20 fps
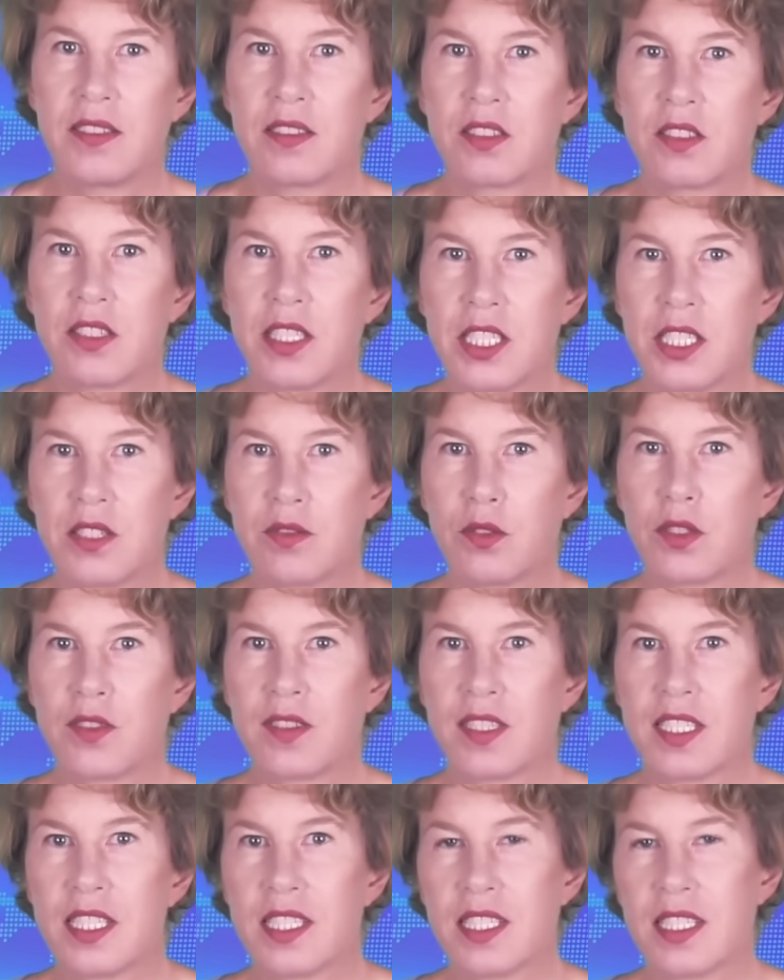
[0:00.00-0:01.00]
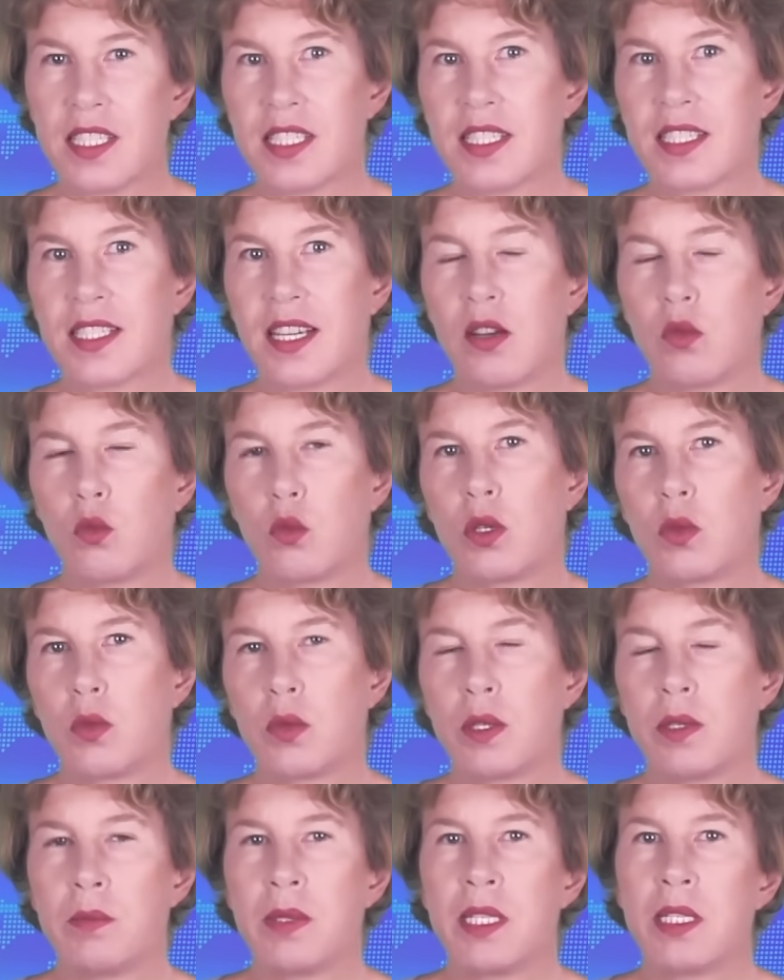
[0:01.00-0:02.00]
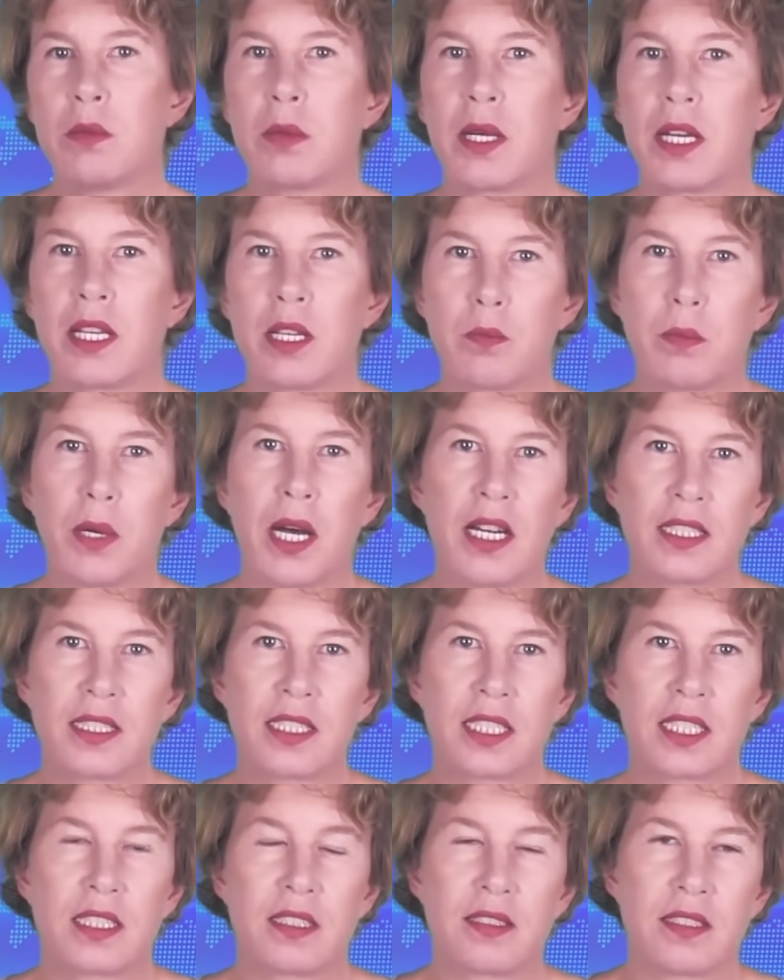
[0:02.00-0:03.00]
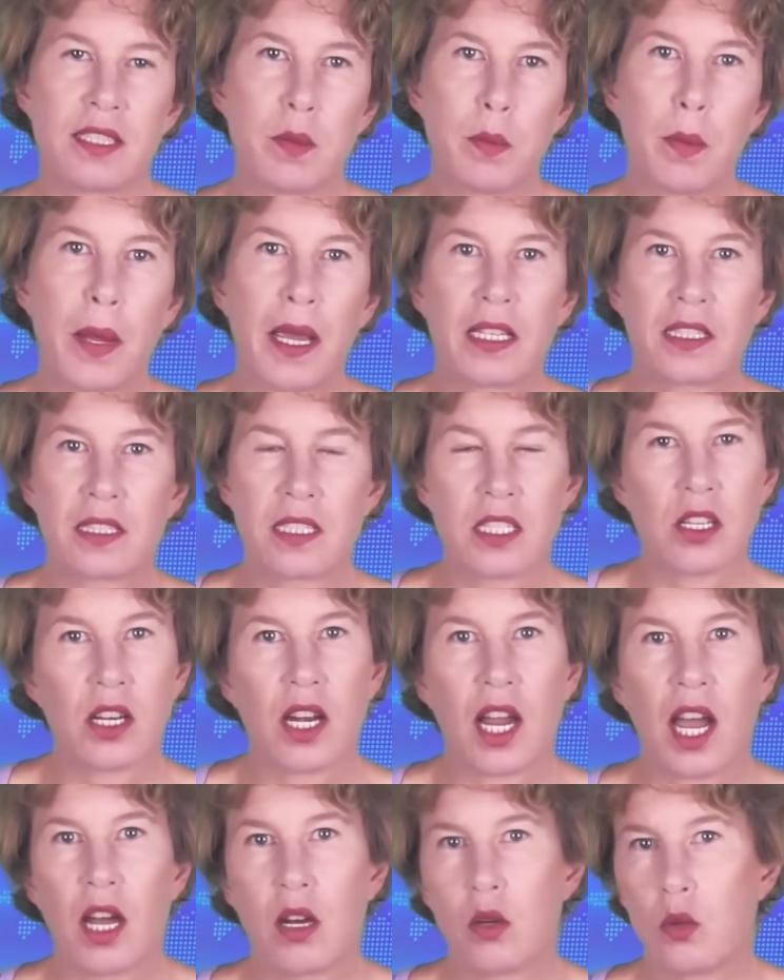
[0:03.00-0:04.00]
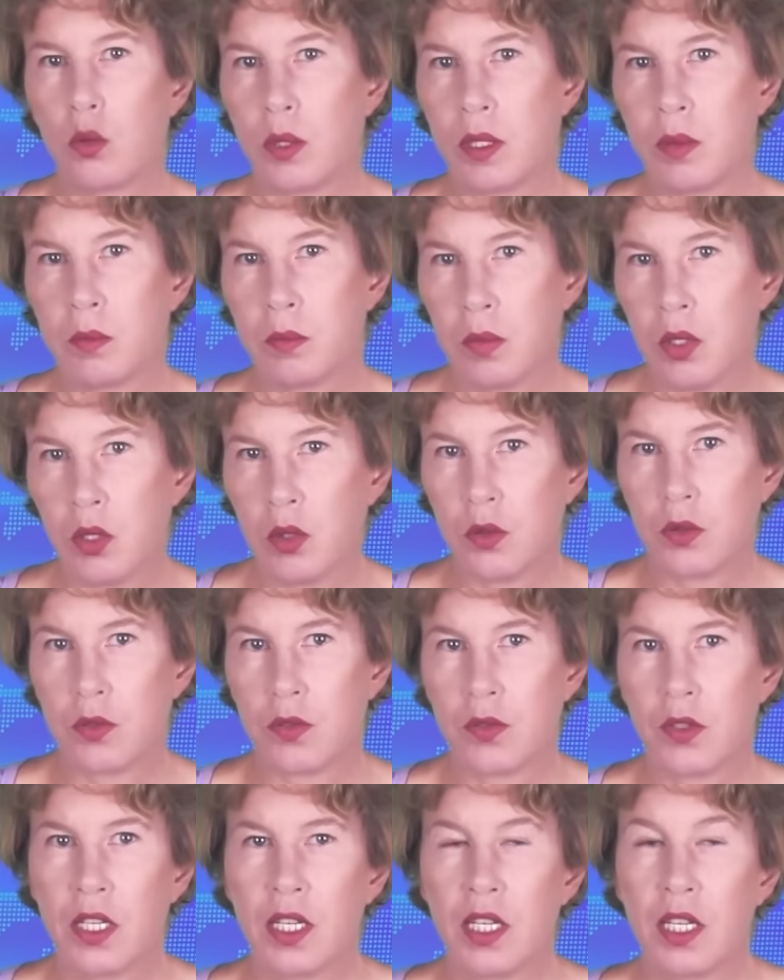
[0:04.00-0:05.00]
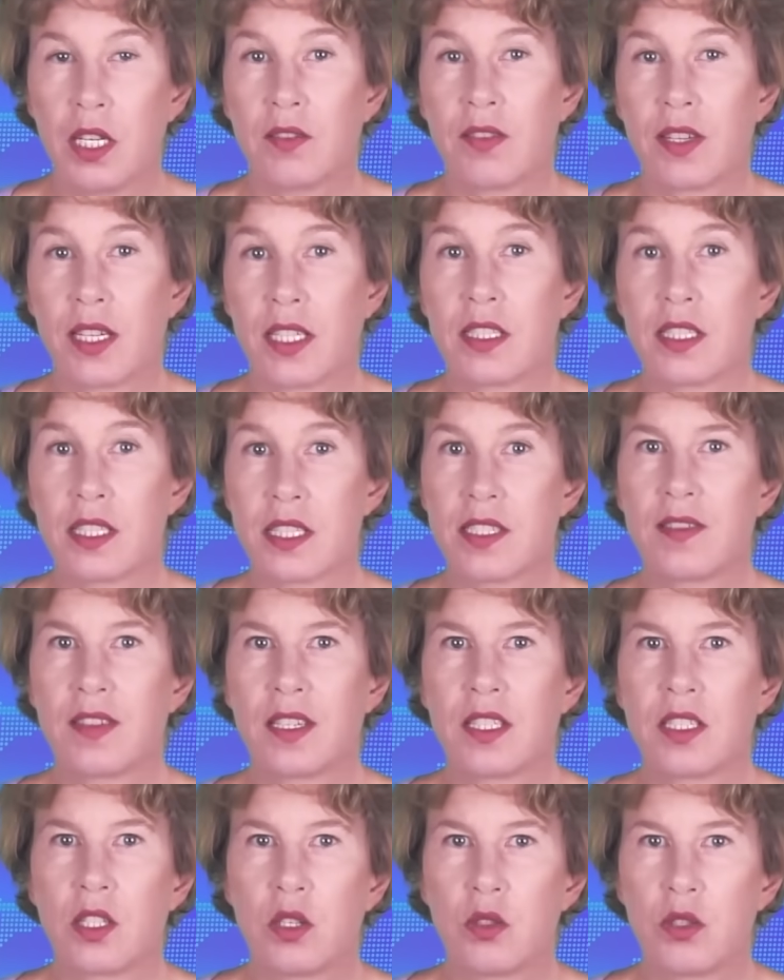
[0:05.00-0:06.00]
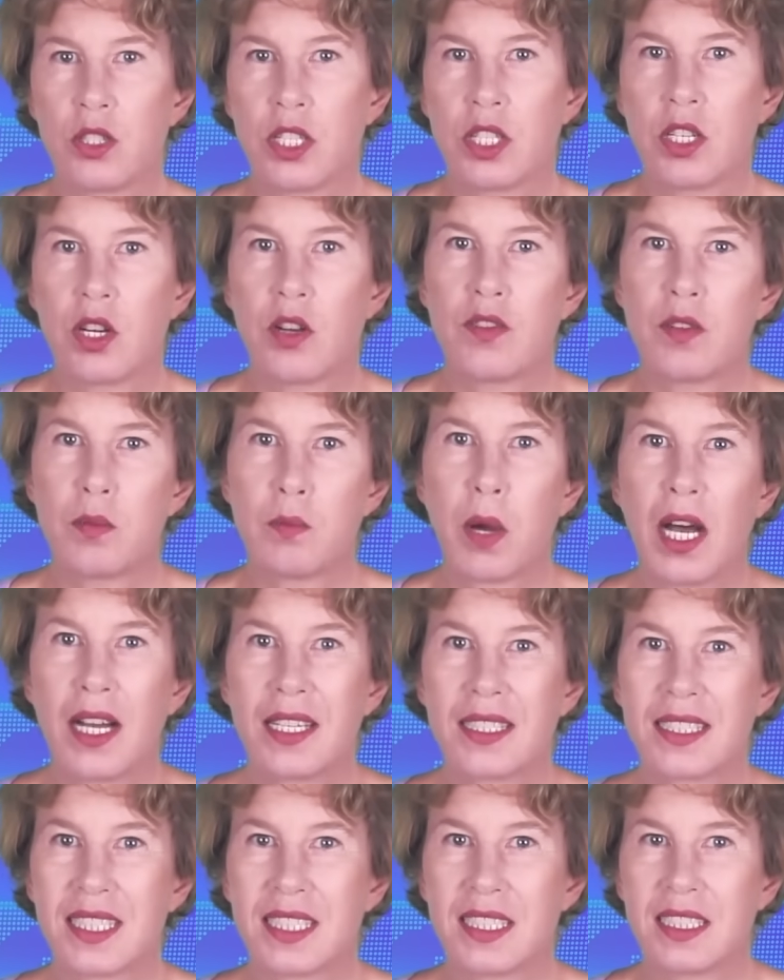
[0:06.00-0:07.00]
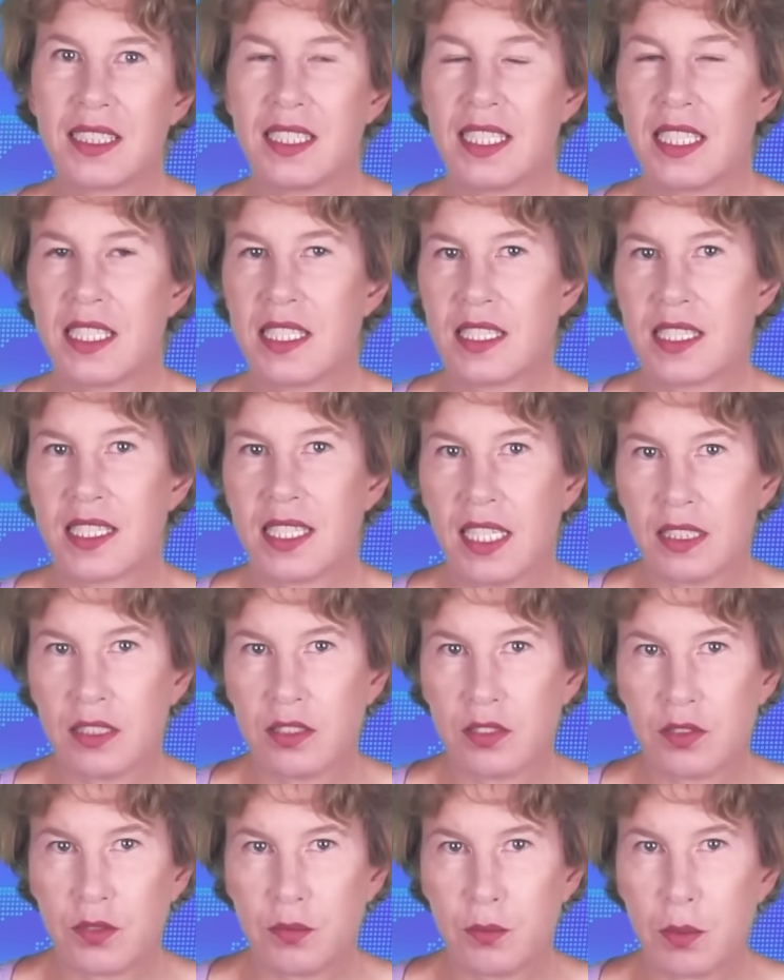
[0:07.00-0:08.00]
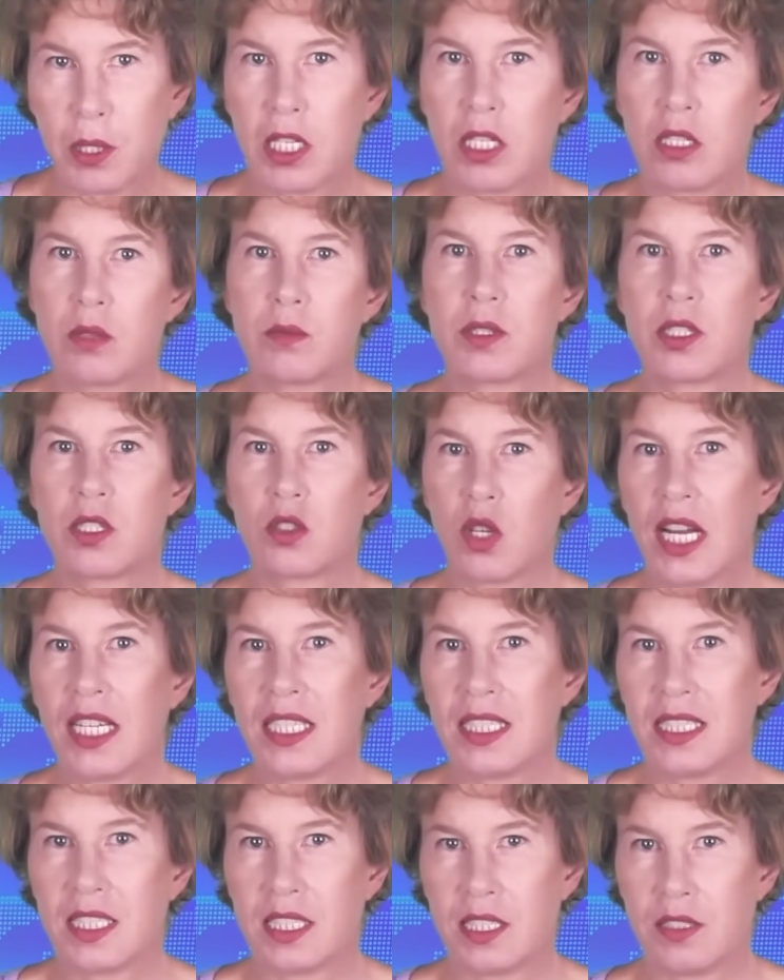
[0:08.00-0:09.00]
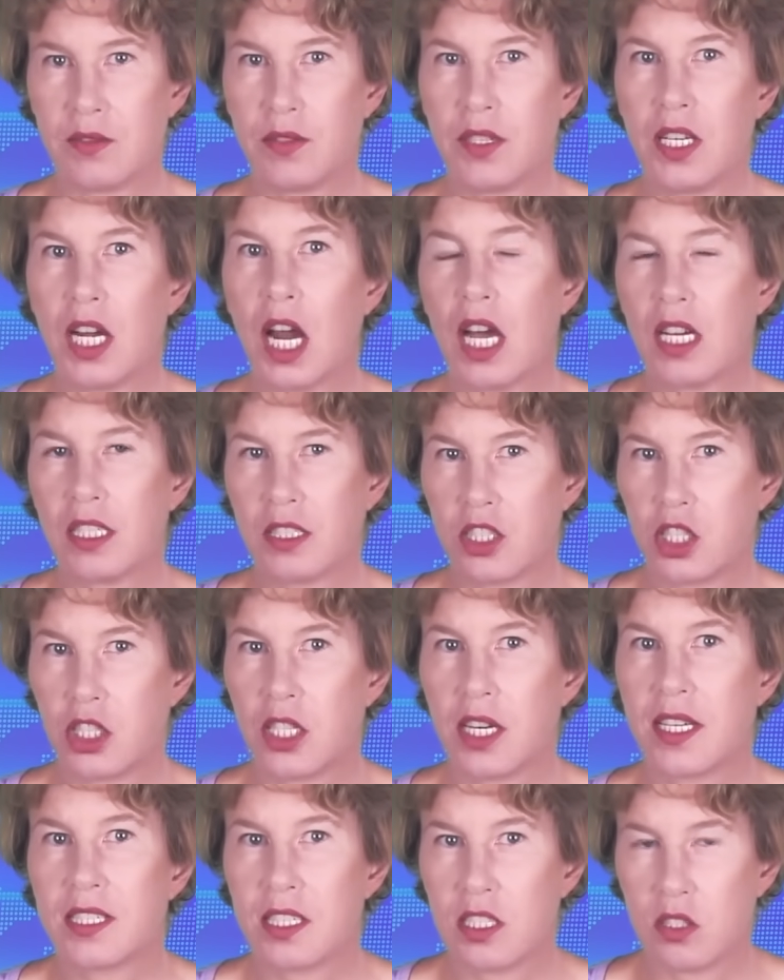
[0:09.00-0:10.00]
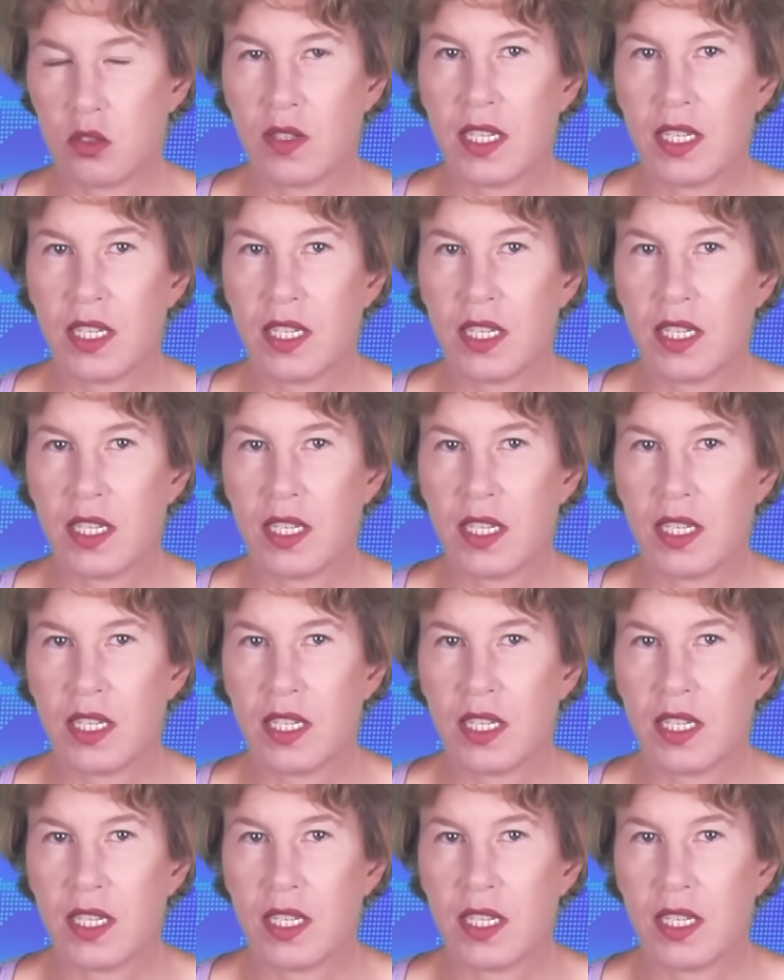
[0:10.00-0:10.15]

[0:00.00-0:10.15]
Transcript: the reason for this is that what we mean by a particle depends on how we move. That is, the notion of a particle itself becomes relative in Einstein's